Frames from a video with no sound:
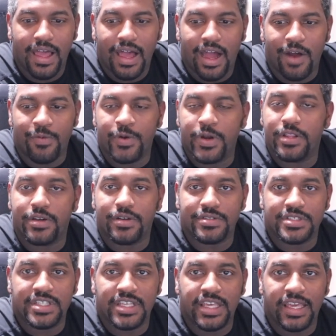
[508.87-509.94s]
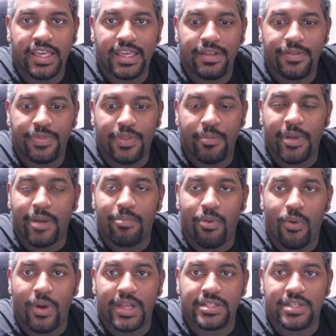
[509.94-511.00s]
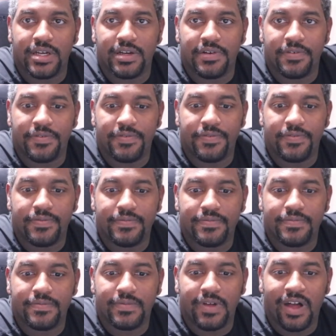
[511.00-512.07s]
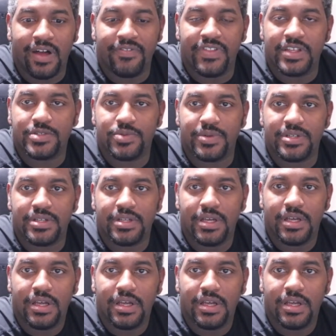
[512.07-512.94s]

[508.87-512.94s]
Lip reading: I really don't see the big point of this one.